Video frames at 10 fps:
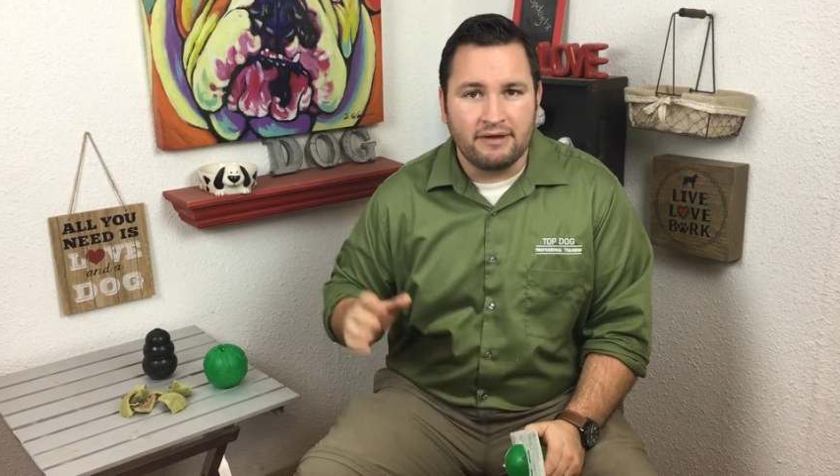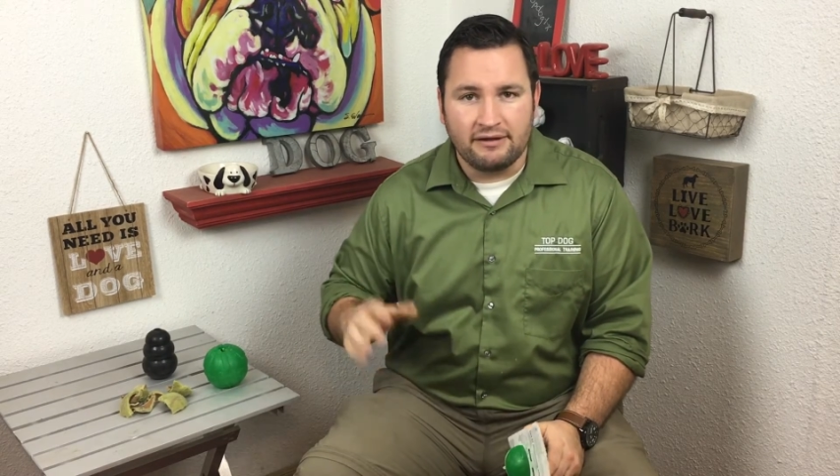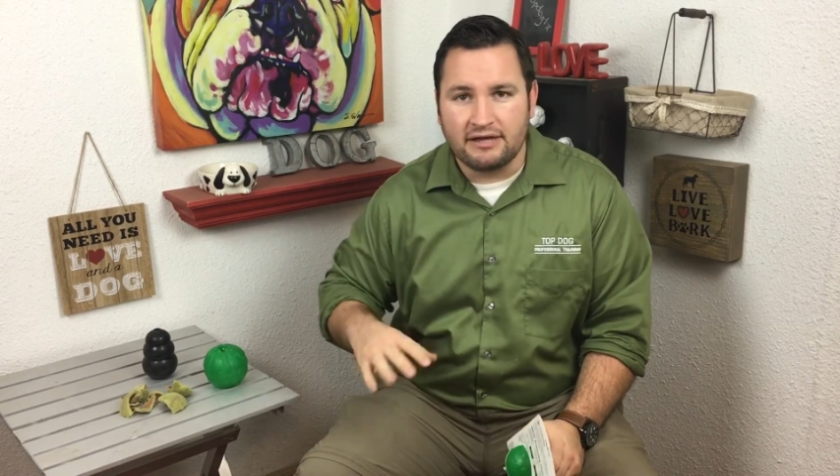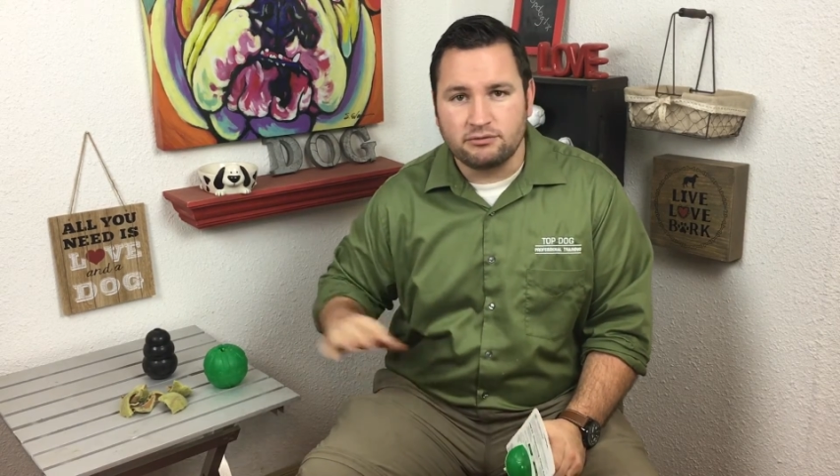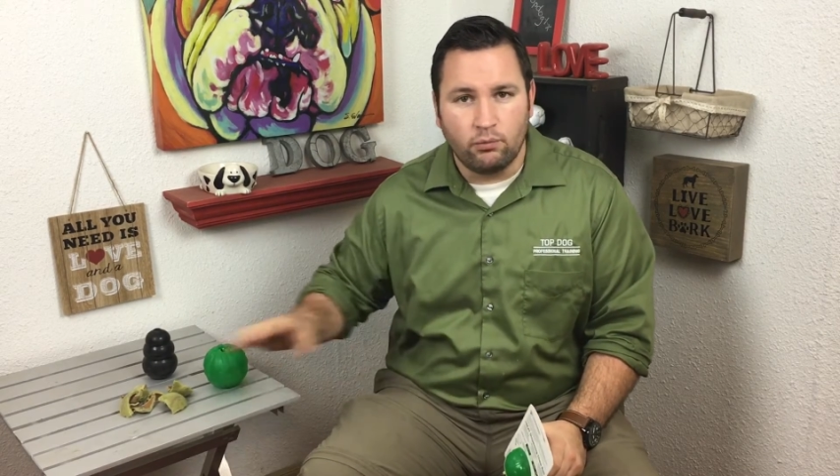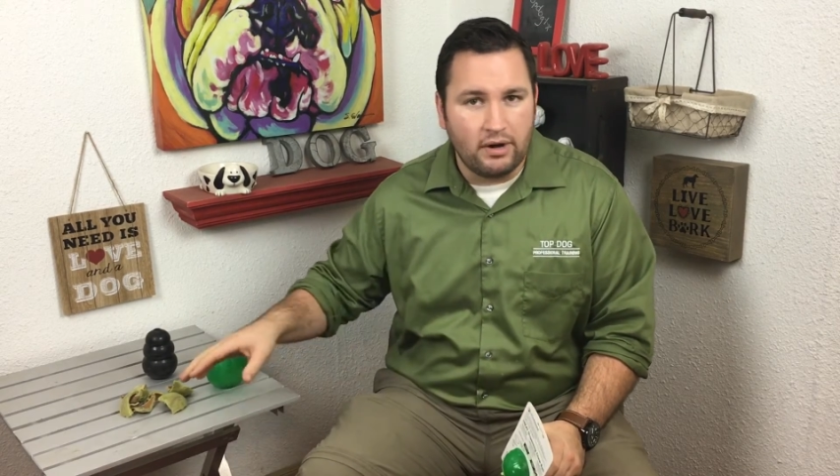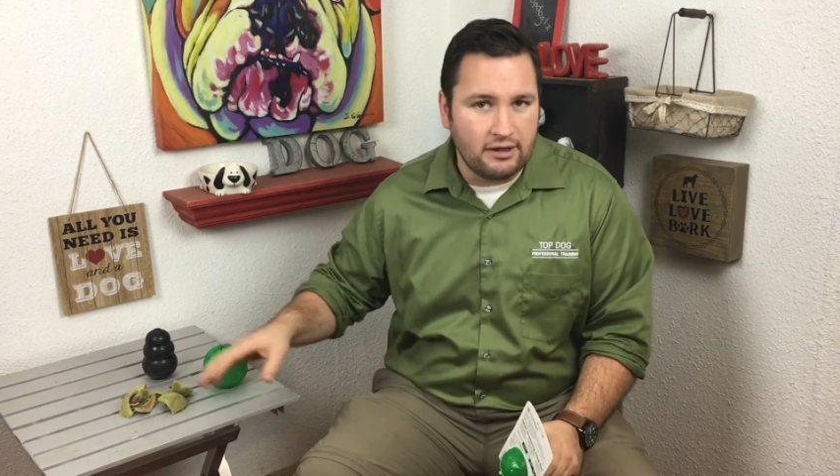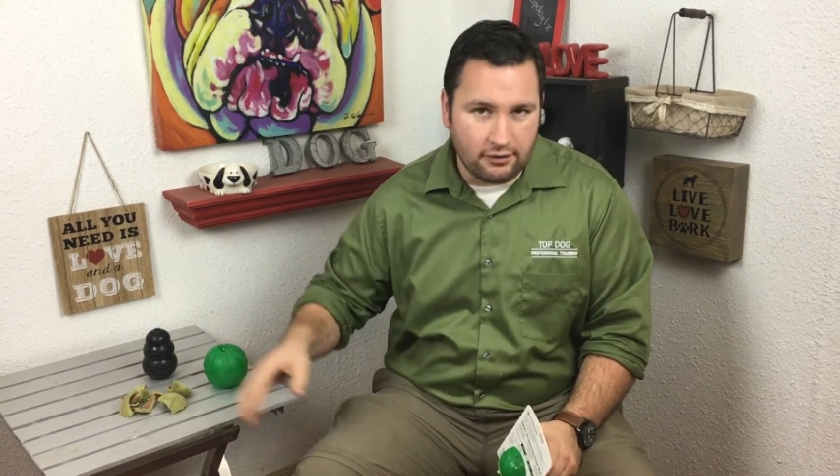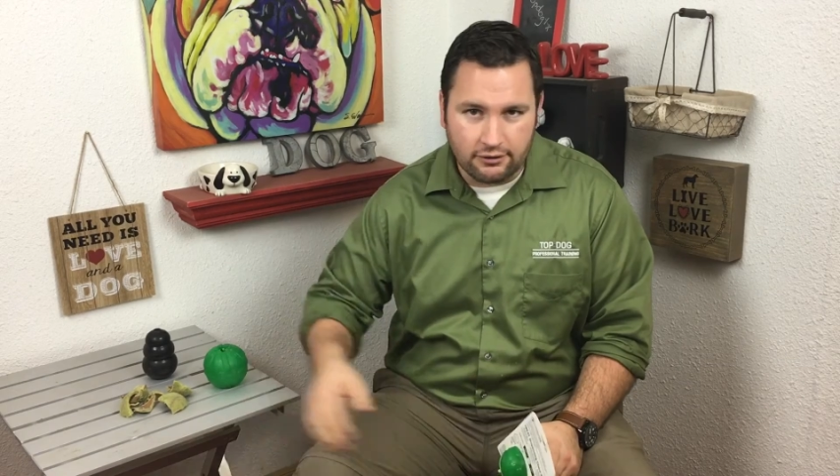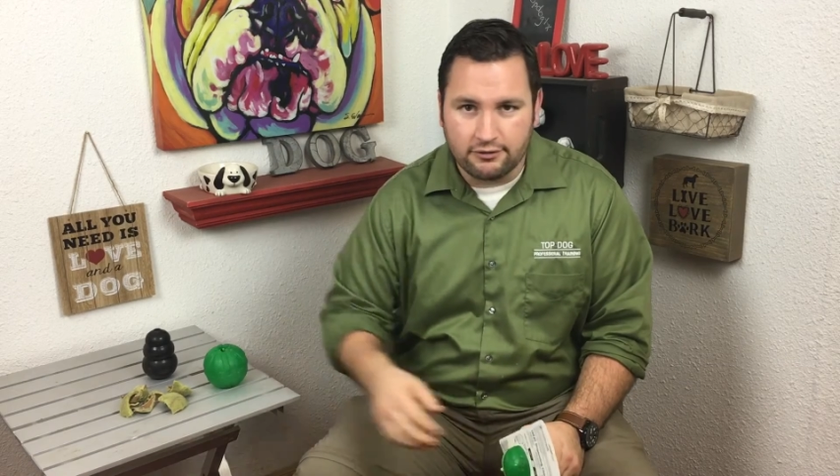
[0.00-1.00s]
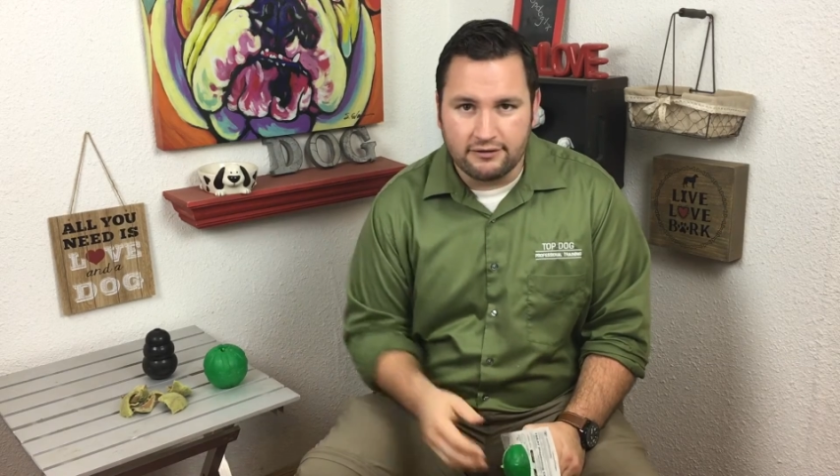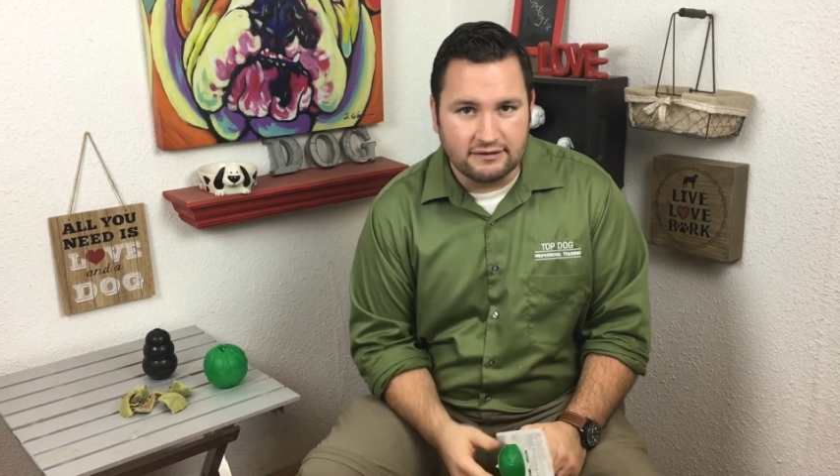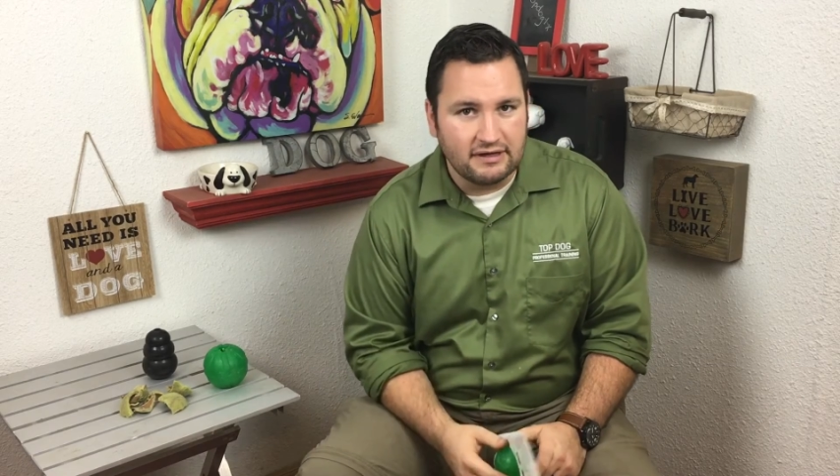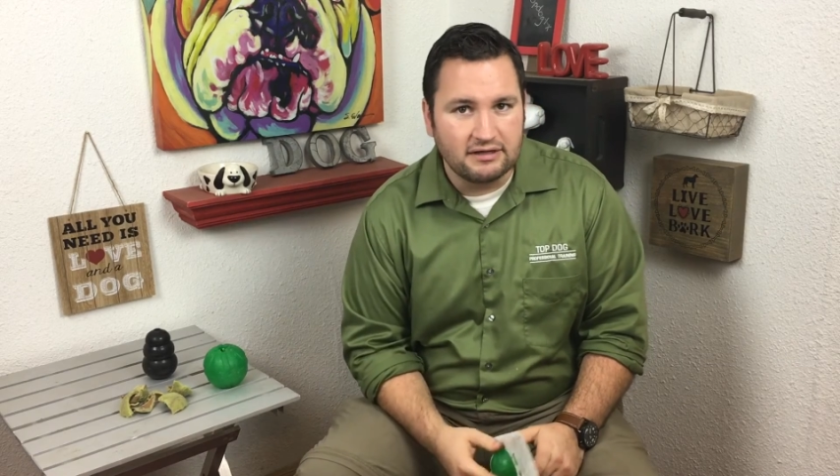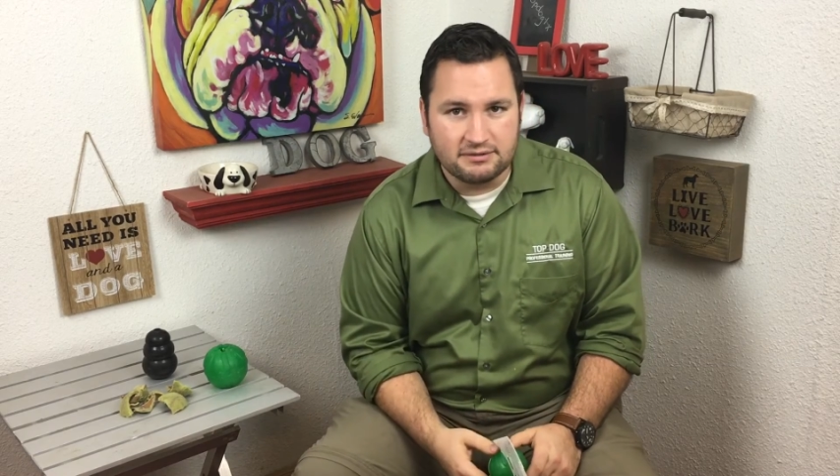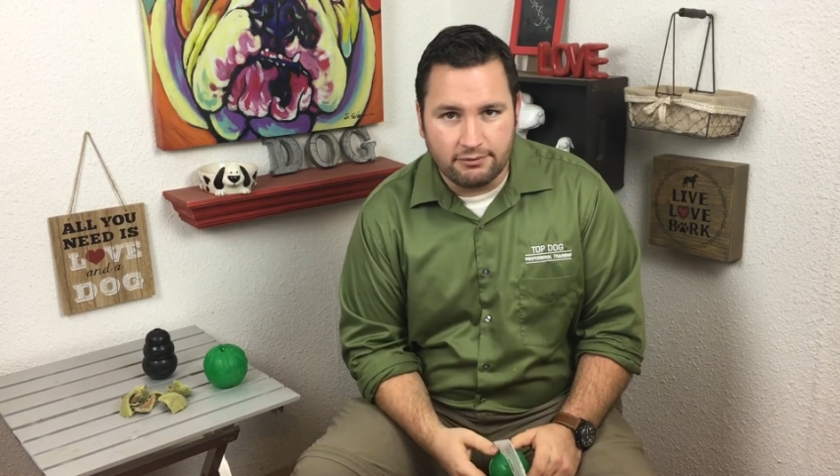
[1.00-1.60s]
They last way longer than tennis